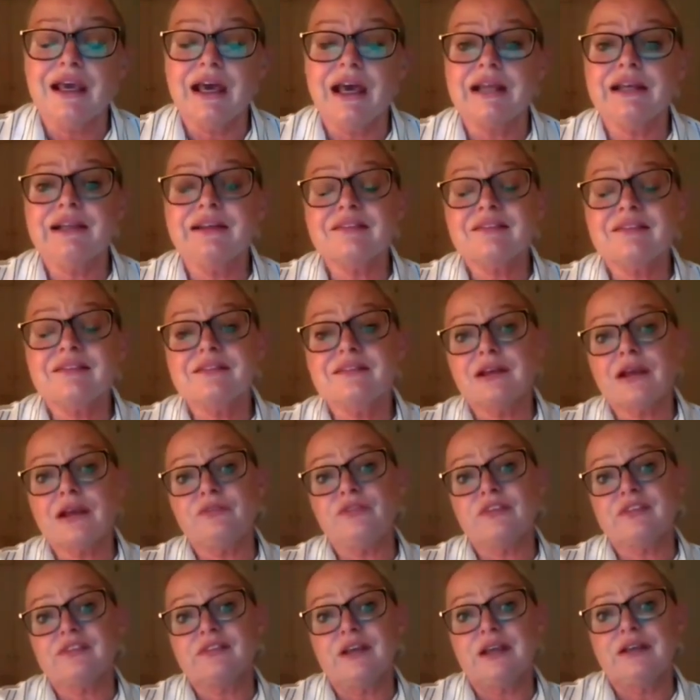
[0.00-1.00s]
And it's
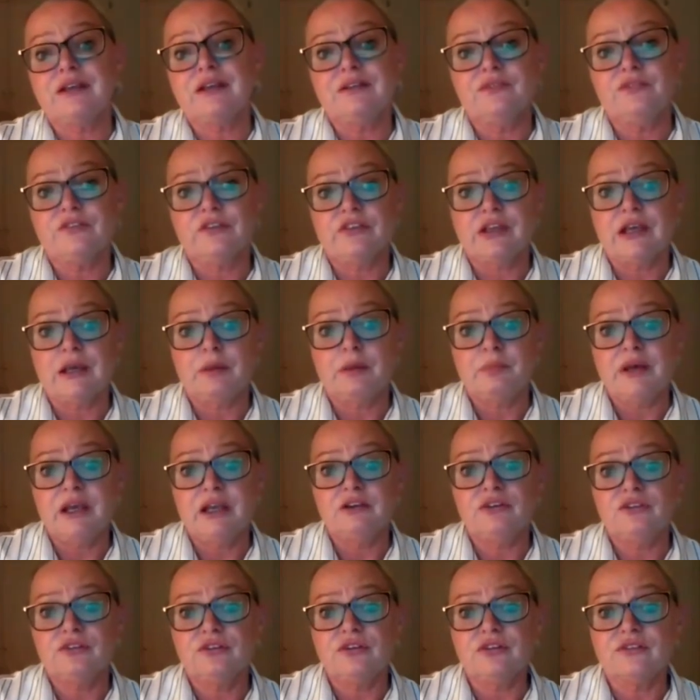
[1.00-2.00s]
devastating for their
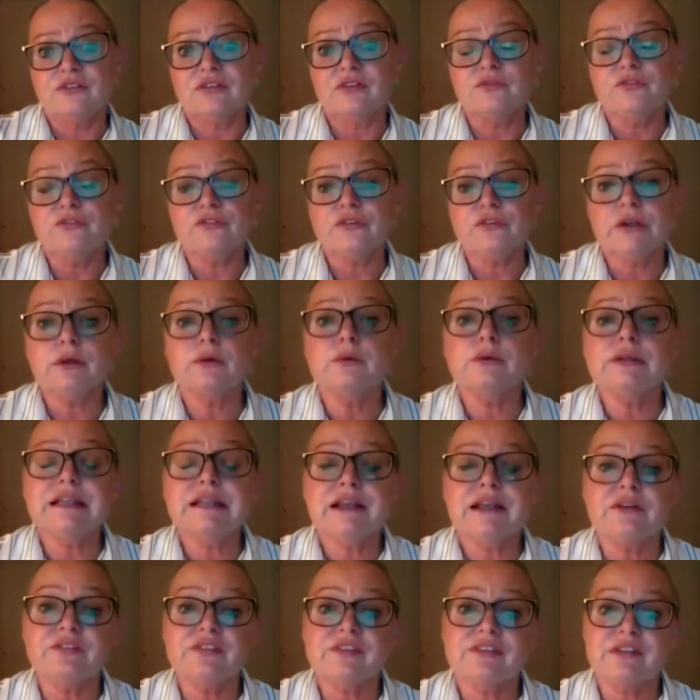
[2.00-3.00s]
patients. And
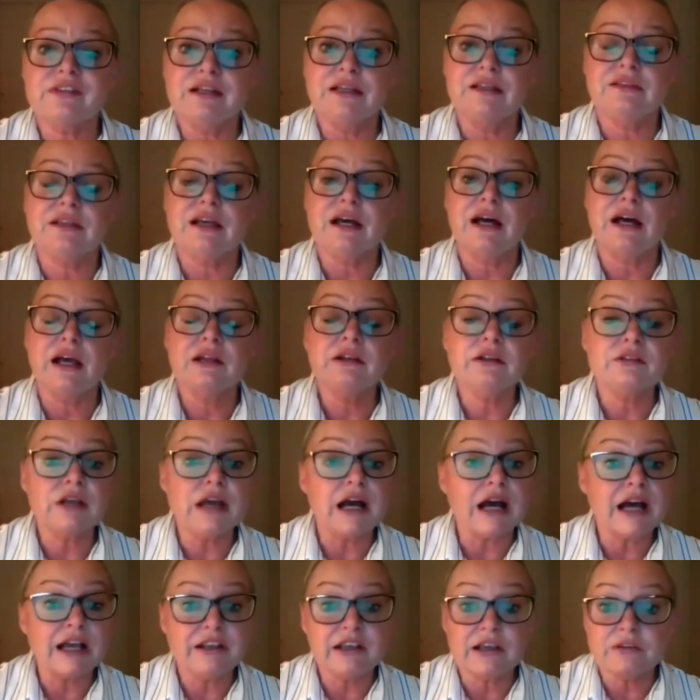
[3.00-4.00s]
frequently I've seen that. And
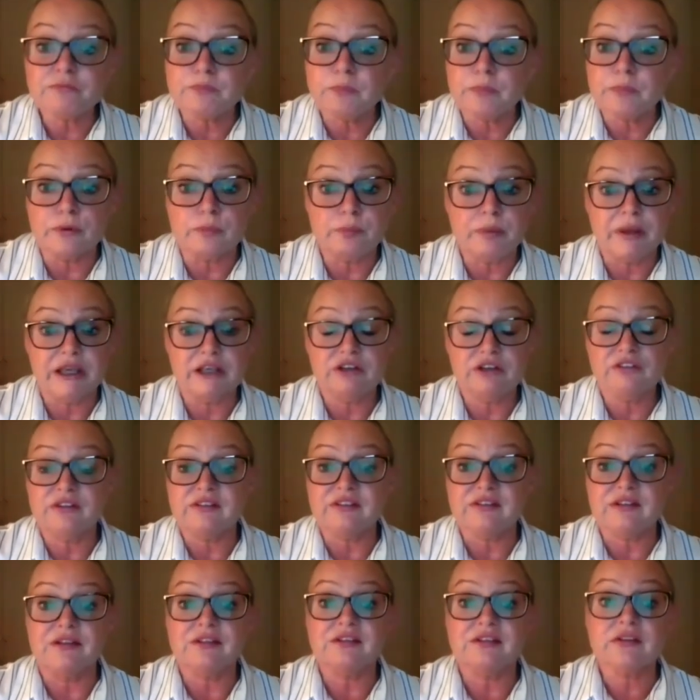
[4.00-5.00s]
I have put
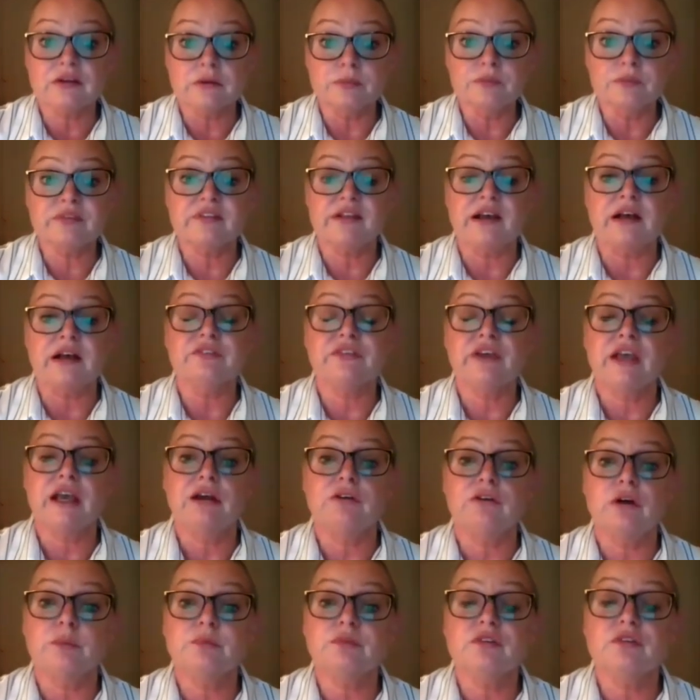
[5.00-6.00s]
patients in some
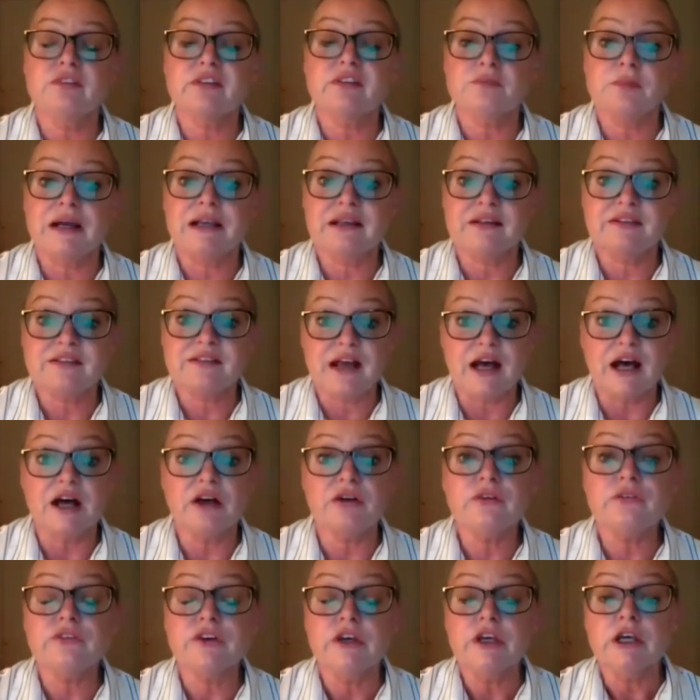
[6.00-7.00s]
self-care options
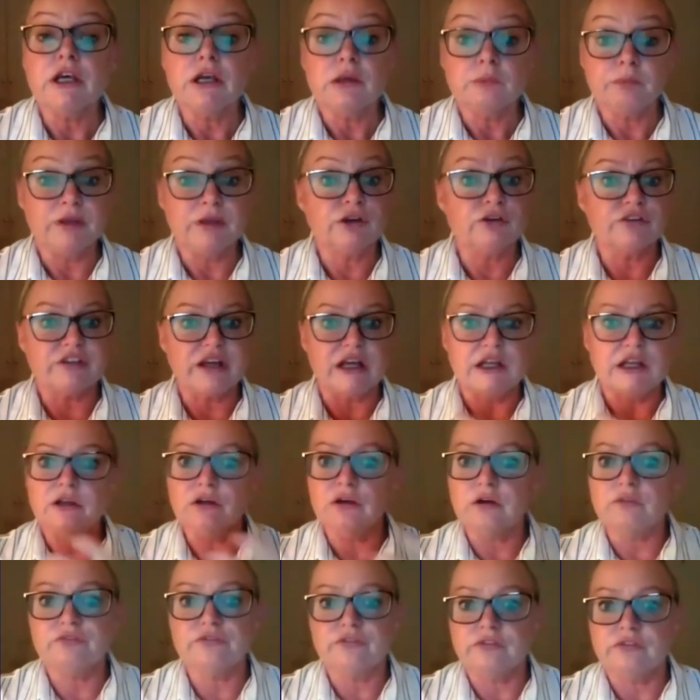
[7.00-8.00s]
myself because I
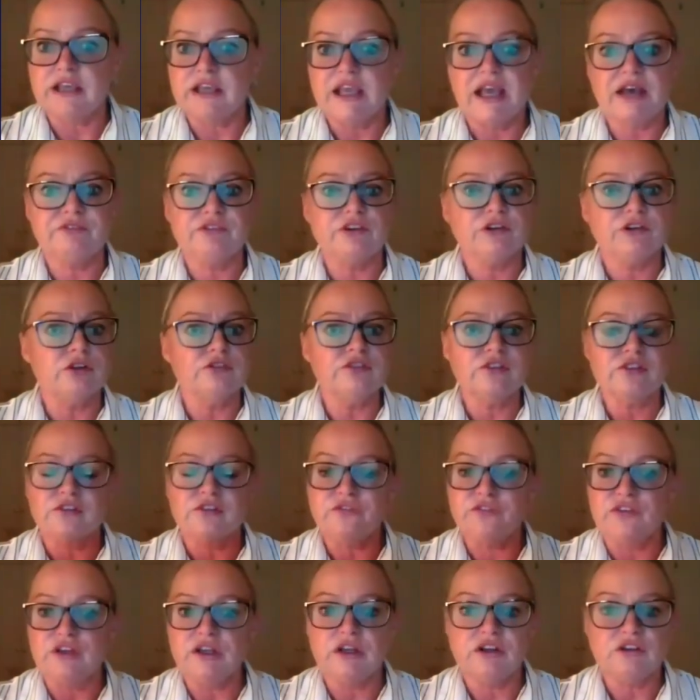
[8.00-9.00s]
love the evidence, the
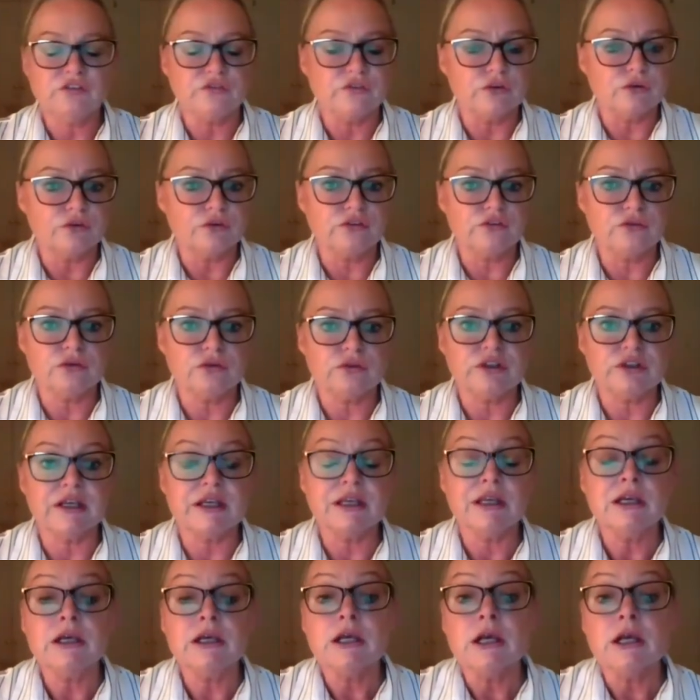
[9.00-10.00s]
venous forward
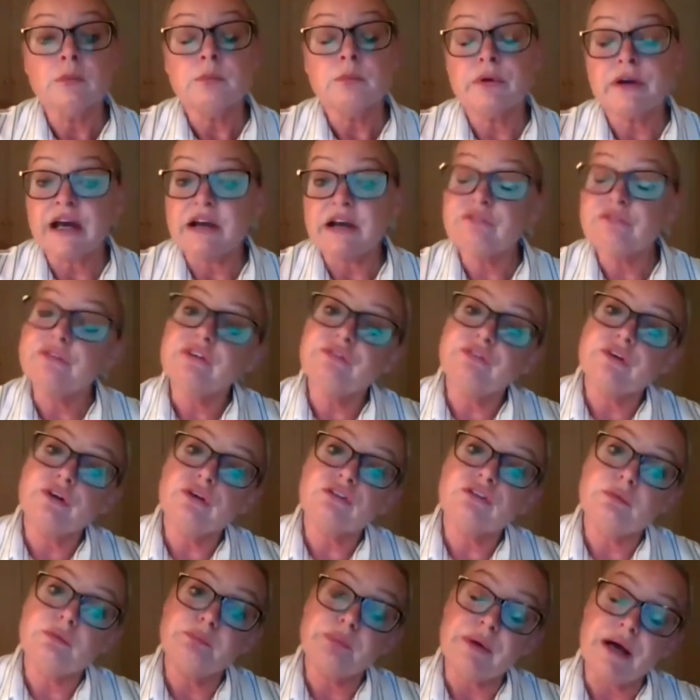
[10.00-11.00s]
study, but I've
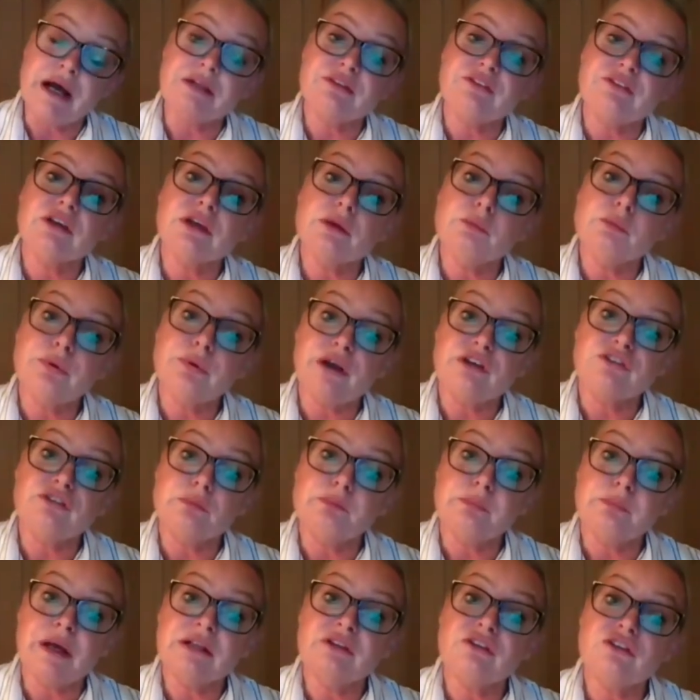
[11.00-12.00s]
reverted back to
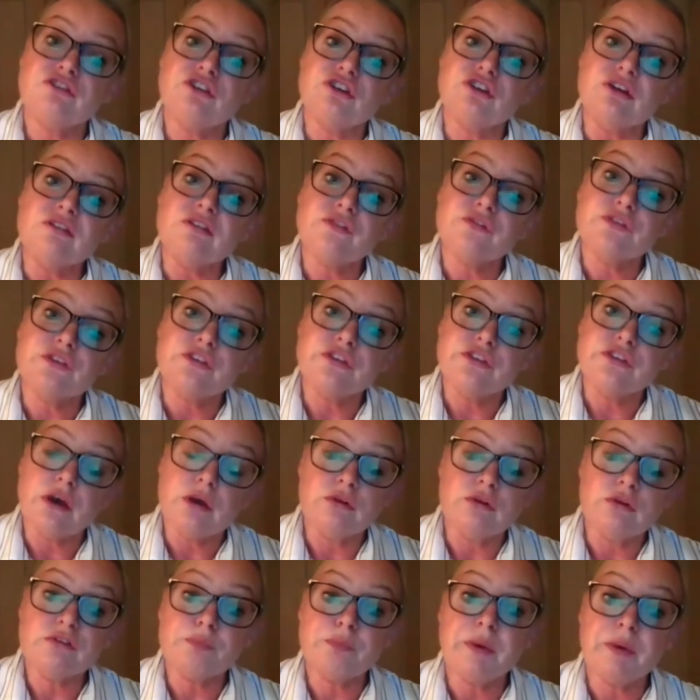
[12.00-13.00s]
compression bandages for
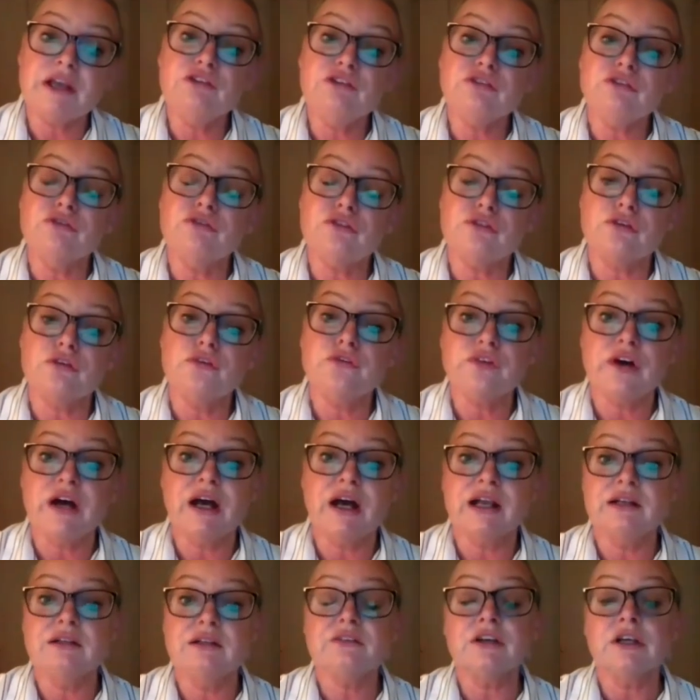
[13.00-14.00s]
those patients who
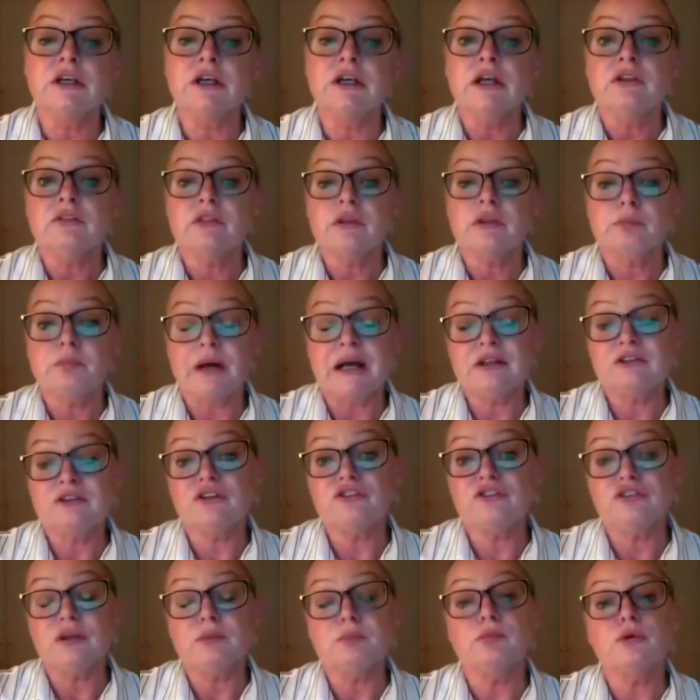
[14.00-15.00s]
find the
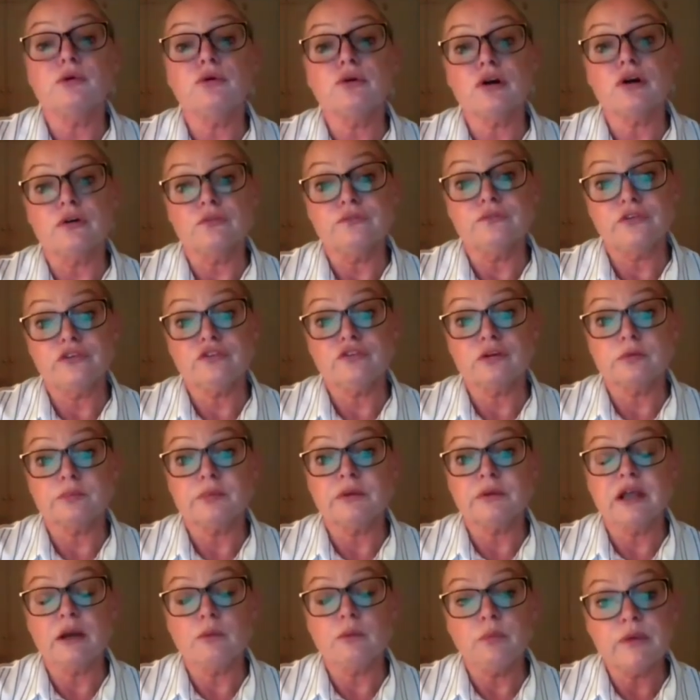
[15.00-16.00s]
bandaging more
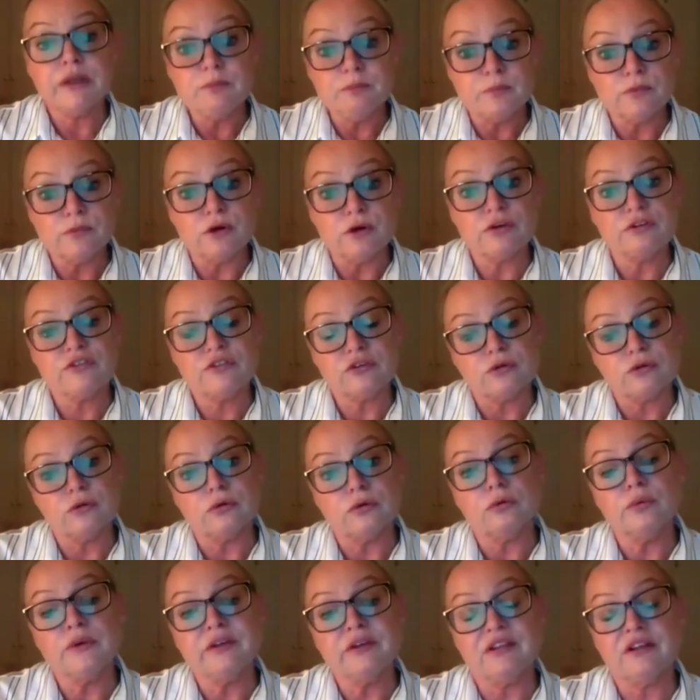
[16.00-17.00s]
comfortable. And we must
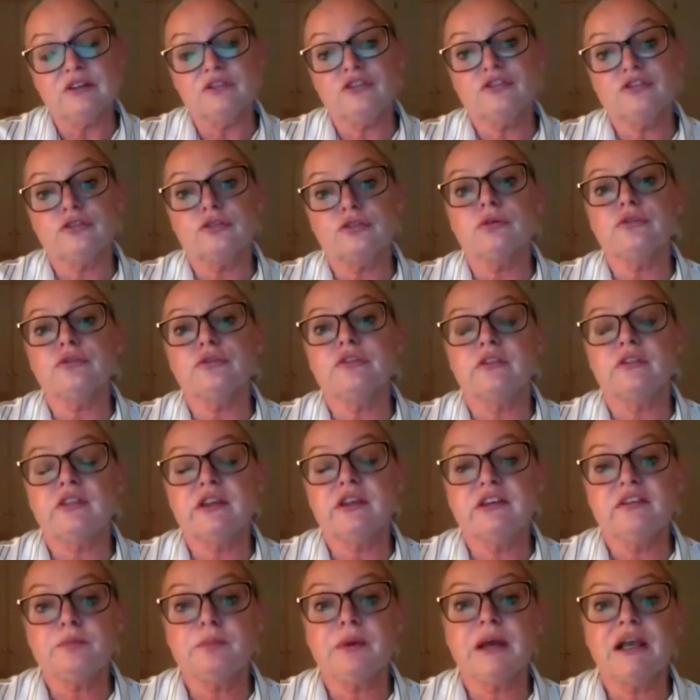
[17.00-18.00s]
always ensure that
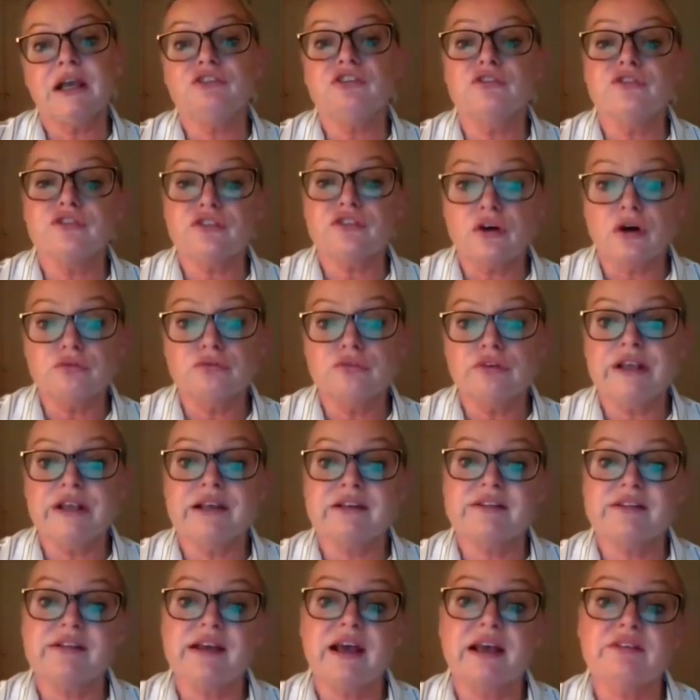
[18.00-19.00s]
these patients are
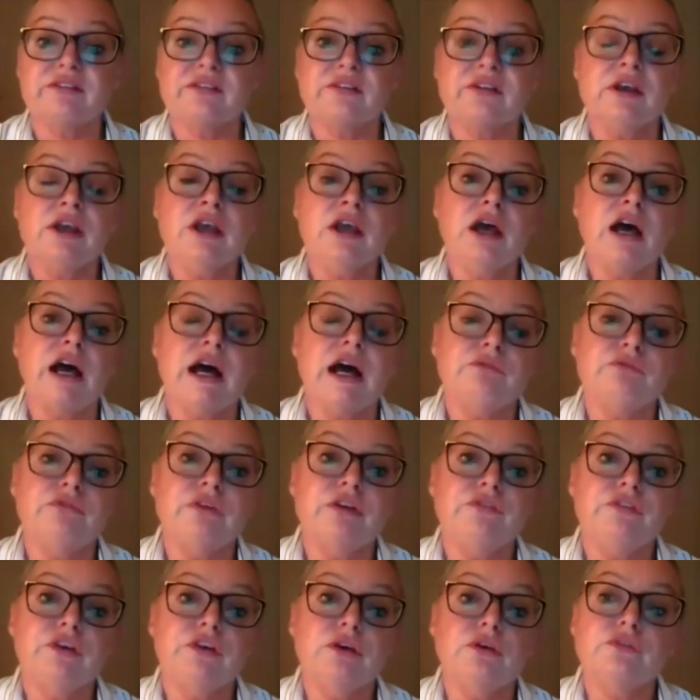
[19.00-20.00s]
reassessed and
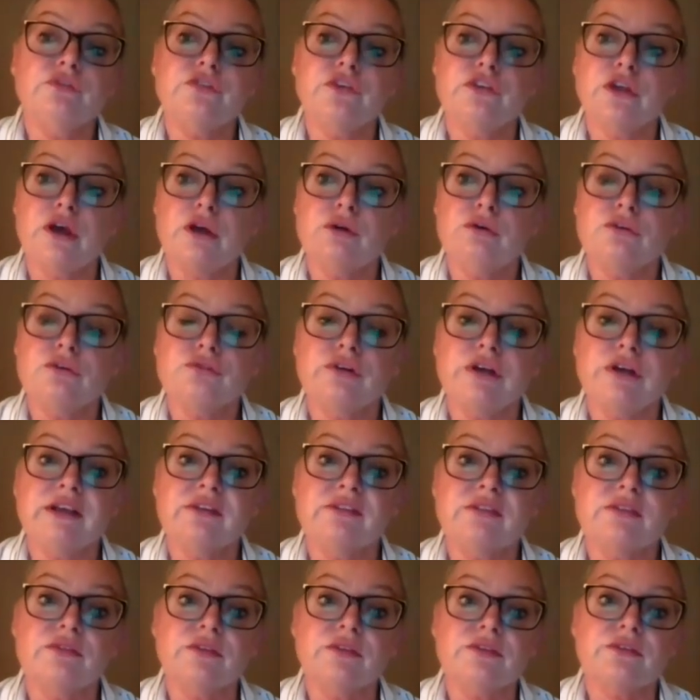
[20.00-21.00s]
reviewed for those
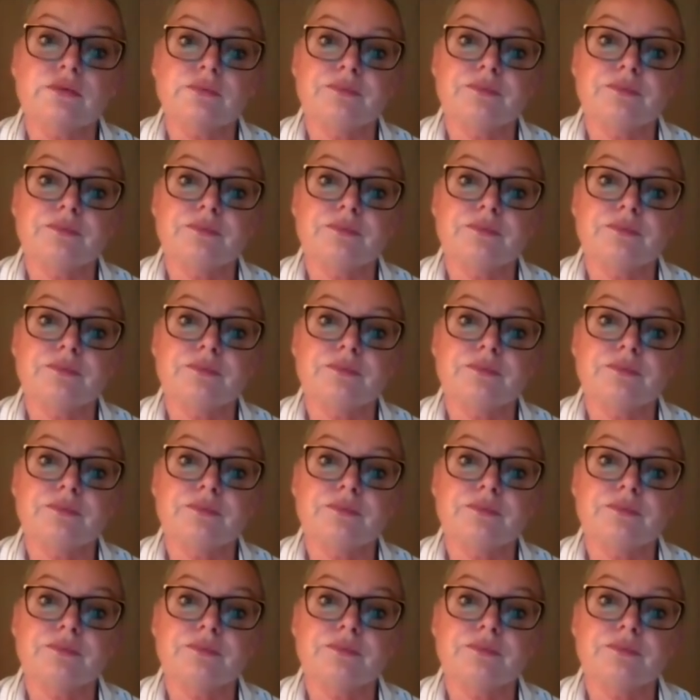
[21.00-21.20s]
reasons.